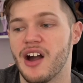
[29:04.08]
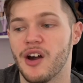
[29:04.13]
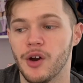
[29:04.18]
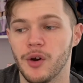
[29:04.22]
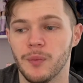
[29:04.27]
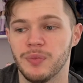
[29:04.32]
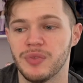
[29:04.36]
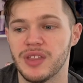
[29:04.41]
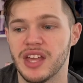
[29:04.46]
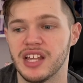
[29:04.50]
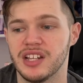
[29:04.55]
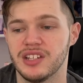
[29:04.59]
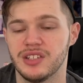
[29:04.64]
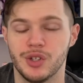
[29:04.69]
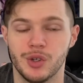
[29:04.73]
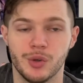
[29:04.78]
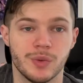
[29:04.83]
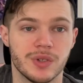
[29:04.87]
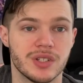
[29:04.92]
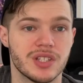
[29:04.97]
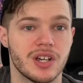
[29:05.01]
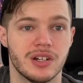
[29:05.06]
hope they
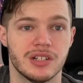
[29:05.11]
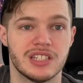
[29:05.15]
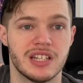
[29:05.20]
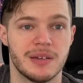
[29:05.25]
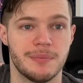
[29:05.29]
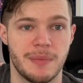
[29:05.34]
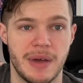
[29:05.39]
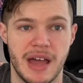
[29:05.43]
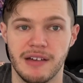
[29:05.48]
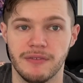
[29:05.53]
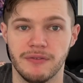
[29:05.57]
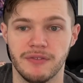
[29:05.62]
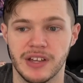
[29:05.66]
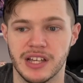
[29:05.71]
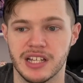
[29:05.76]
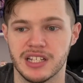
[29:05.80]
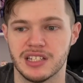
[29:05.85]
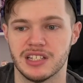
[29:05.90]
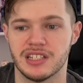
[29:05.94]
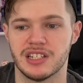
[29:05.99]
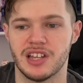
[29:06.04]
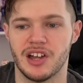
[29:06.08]
do return to matte
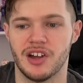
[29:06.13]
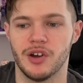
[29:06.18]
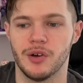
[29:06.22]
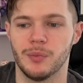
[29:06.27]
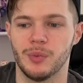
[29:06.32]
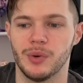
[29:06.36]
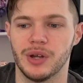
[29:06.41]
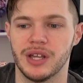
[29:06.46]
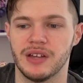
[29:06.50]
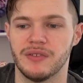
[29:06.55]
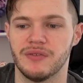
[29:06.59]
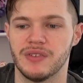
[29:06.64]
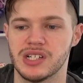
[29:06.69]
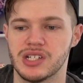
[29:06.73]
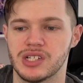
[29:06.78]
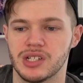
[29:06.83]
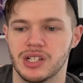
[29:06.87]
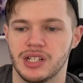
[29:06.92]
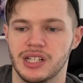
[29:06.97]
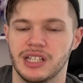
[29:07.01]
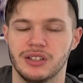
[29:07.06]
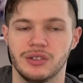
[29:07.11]
faces. I hope we
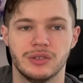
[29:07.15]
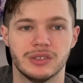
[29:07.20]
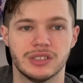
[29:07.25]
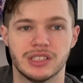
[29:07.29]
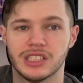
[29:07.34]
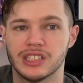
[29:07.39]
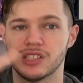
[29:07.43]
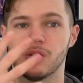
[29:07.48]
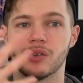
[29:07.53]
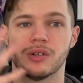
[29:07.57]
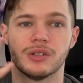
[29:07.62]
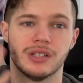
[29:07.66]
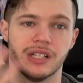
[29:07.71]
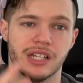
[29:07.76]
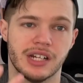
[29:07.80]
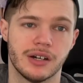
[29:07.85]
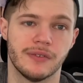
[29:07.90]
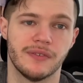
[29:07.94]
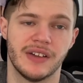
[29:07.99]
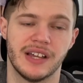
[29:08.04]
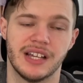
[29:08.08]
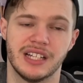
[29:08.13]
eventually lose this whole
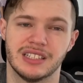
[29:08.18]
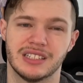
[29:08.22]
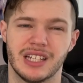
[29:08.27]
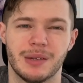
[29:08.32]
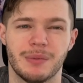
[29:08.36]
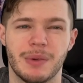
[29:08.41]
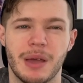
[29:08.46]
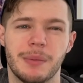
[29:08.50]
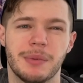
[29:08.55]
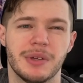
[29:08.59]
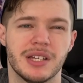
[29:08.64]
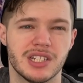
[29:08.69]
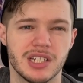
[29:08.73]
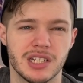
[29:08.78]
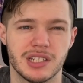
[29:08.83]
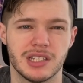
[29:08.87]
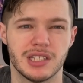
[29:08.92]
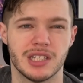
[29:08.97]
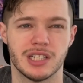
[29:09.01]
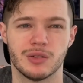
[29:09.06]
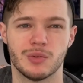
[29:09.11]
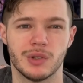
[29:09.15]
glitter face. Like, maybe it's
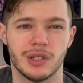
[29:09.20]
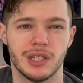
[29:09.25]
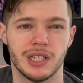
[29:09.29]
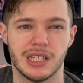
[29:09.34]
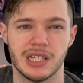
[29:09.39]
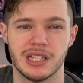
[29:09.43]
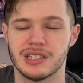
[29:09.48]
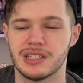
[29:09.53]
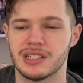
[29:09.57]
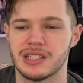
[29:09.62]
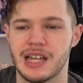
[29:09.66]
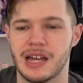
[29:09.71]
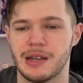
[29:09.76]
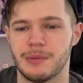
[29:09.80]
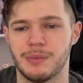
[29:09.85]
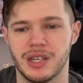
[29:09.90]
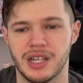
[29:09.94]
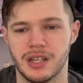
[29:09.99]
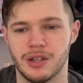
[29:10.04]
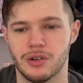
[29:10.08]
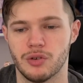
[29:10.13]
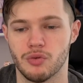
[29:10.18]
just this release. That'd
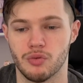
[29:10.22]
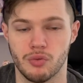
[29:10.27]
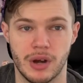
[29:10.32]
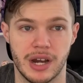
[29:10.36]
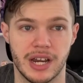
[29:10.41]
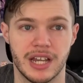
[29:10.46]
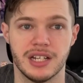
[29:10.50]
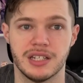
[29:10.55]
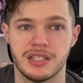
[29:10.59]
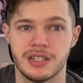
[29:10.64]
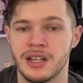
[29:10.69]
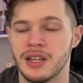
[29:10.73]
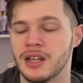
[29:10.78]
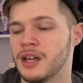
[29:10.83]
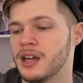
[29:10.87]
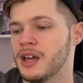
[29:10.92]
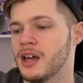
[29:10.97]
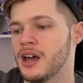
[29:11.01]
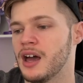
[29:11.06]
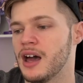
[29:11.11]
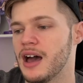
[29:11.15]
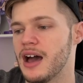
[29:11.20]
be great.
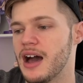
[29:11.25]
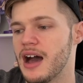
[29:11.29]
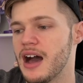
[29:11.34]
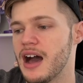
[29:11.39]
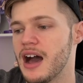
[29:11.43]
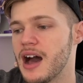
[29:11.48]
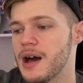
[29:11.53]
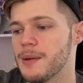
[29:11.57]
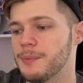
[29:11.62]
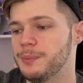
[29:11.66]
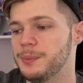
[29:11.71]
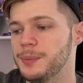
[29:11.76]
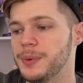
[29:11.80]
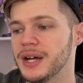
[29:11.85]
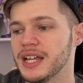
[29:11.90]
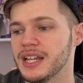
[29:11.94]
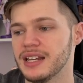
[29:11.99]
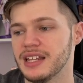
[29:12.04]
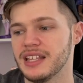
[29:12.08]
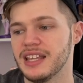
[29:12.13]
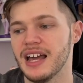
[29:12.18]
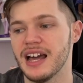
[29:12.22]

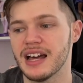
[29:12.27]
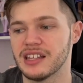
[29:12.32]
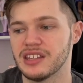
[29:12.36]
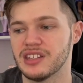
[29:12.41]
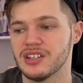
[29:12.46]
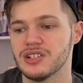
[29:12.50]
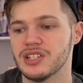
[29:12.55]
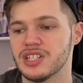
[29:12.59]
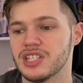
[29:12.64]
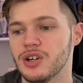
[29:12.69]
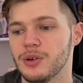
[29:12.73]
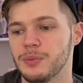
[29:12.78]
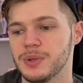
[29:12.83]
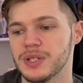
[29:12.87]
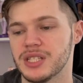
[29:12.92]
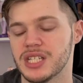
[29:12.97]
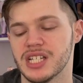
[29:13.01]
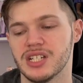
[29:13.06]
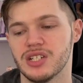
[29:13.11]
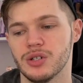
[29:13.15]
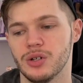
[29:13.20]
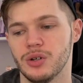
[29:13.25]
But yeah, there's still
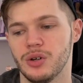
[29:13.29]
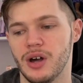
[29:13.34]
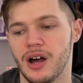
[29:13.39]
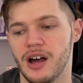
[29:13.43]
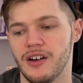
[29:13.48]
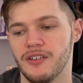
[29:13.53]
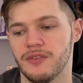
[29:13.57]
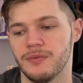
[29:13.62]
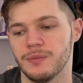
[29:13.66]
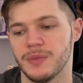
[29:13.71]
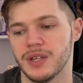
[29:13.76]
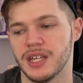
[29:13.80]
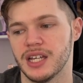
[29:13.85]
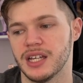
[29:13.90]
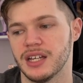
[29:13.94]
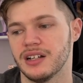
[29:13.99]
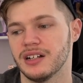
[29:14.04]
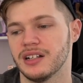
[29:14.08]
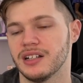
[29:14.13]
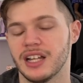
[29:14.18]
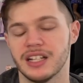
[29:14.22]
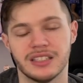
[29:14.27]
potential of me
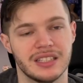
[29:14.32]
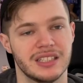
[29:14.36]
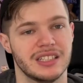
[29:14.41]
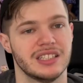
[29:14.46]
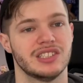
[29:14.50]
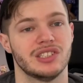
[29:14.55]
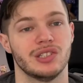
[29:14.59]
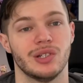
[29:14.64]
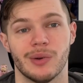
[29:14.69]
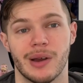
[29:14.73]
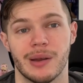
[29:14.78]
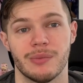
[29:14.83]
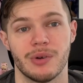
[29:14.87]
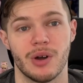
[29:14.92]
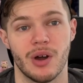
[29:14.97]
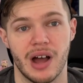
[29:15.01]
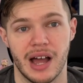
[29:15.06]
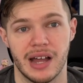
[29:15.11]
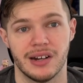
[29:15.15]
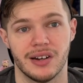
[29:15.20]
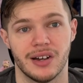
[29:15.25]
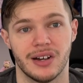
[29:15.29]
collecting these new Rainbow
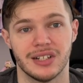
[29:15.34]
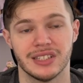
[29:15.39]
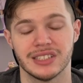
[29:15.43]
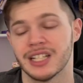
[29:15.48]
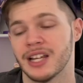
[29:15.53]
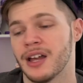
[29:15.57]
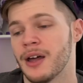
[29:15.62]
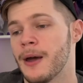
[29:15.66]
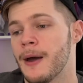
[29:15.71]
High dolls,